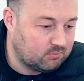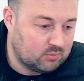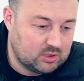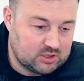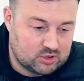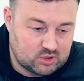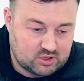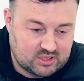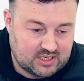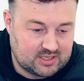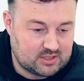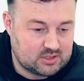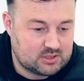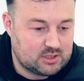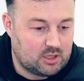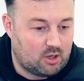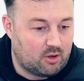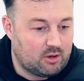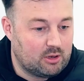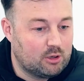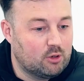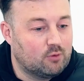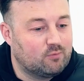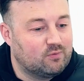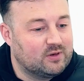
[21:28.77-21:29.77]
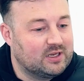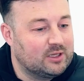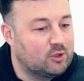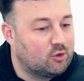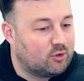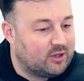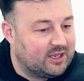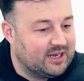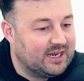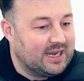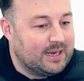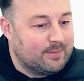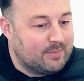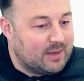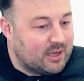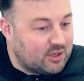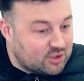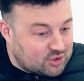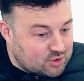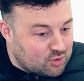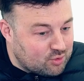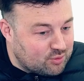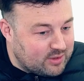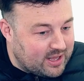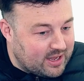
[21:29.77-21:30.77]
which sends like lovely looking emails
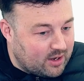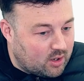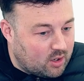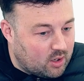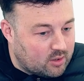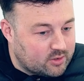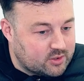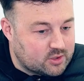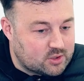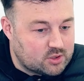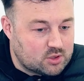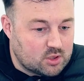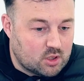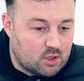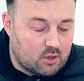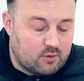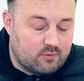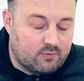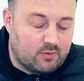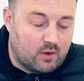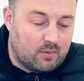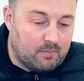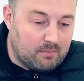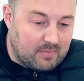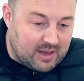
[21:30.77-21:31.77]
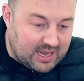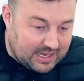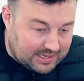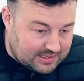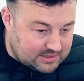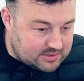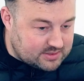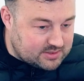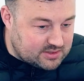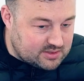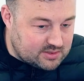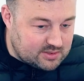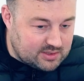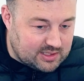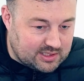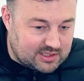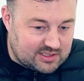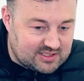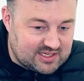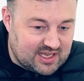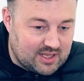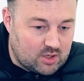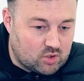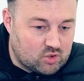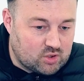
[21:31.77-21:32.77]
and all that kind of stuff en masse,
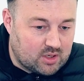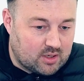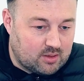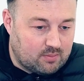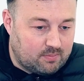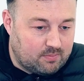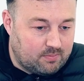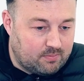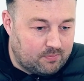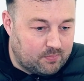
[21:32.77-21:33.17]
etc.